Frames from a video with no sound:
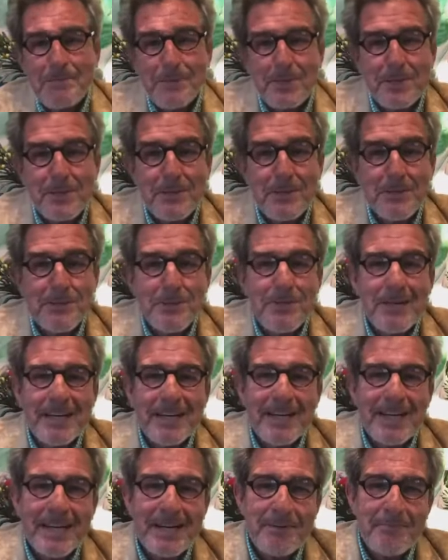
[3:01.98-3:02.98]
people who,
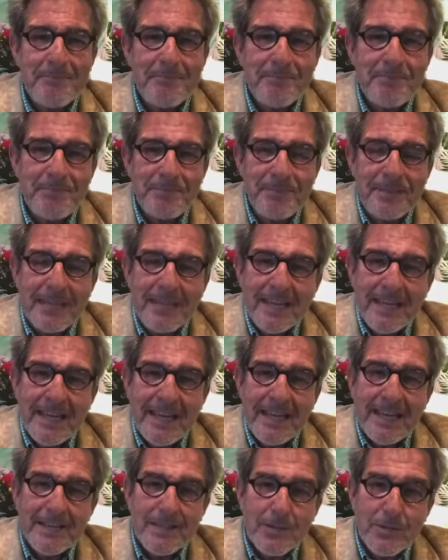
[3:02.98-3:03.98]

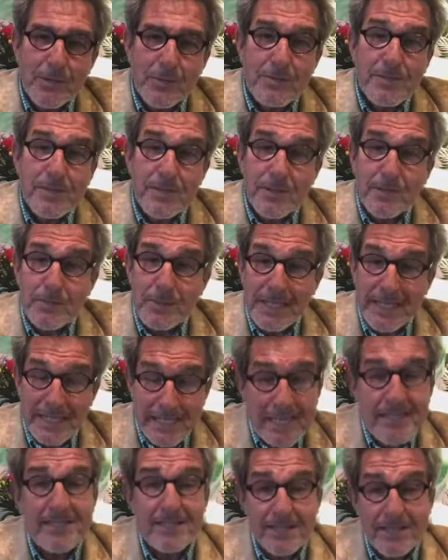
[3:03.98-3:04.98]
in the course of the week,
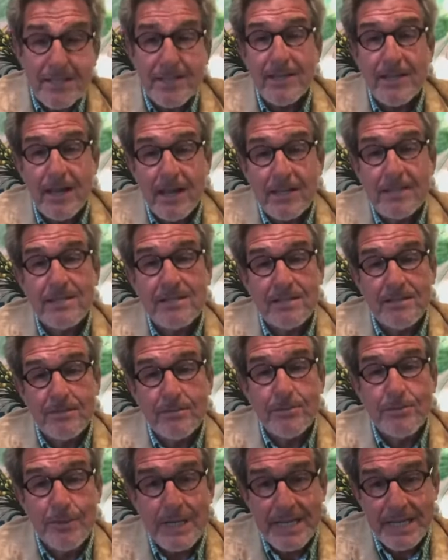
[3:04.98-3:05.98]
listened to the last
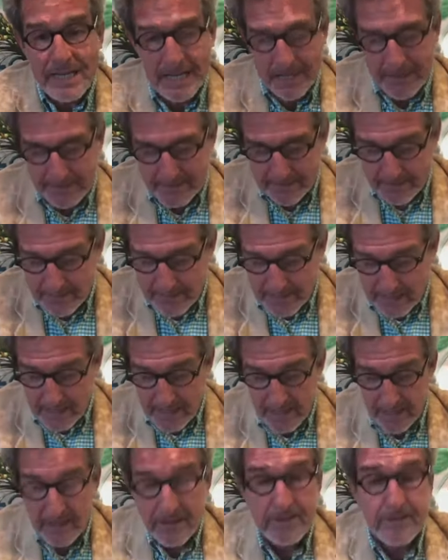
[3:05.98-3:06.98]
reading,
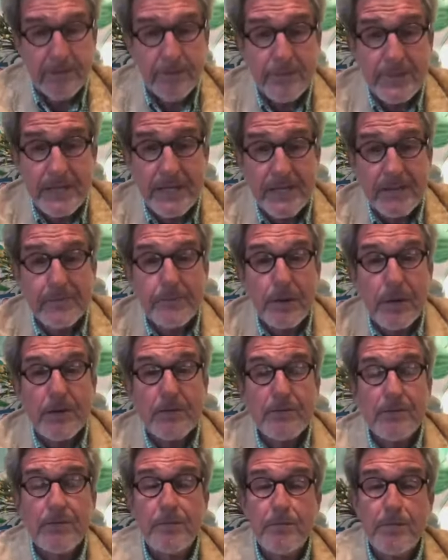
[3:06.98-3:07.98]
the reading of
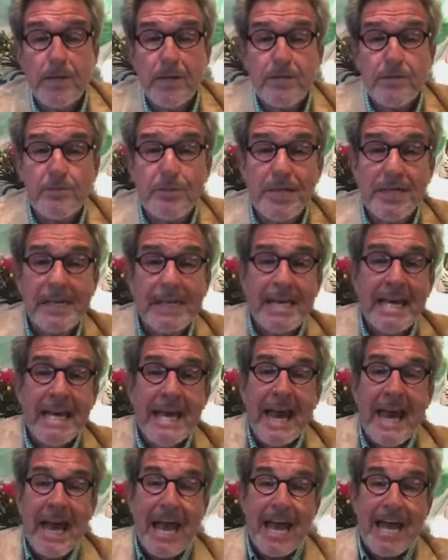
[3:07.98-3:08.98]
poetry from last week.
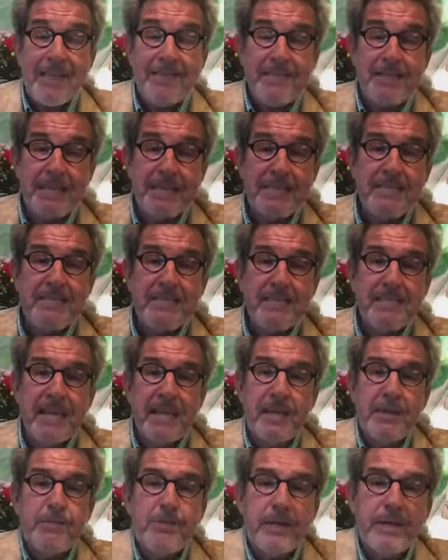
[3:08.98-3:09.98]
These
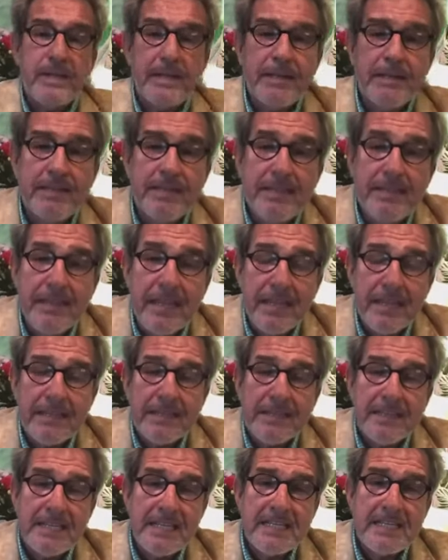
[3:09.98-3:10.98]

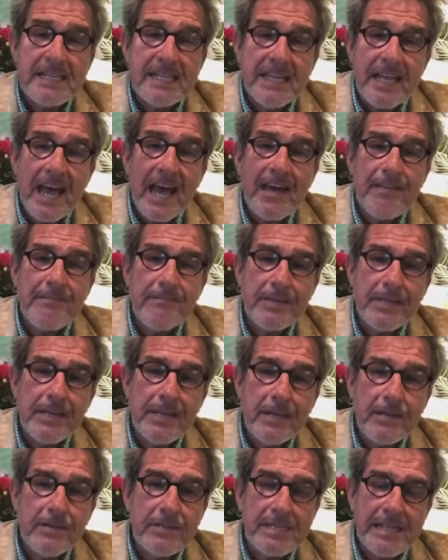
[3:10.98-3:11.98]
live
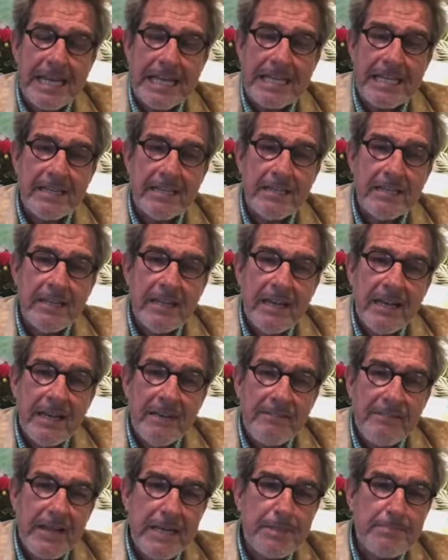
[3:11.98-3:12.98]
videos in
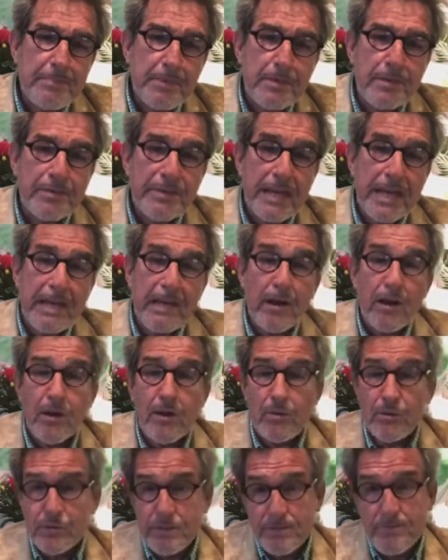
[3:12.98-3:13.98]
Facebook, they
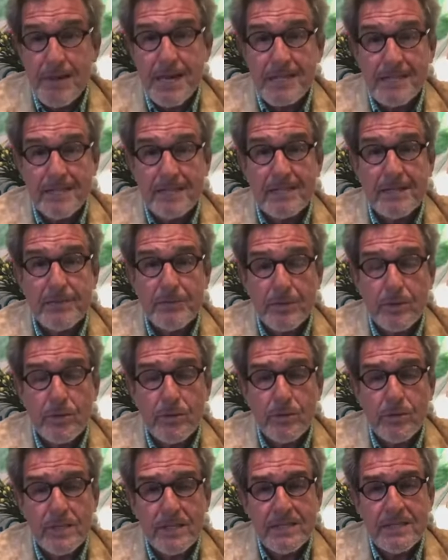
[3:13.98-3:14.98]
are automatically
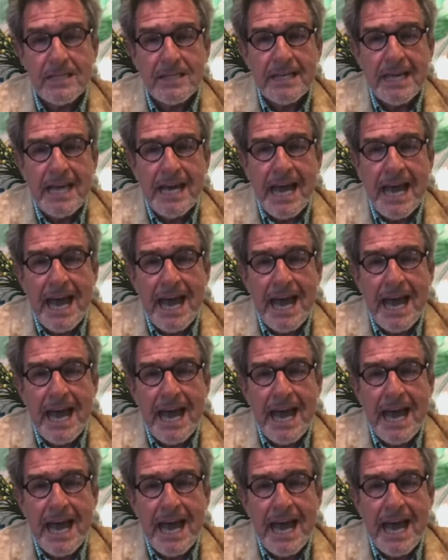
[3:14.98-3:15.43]
recorded,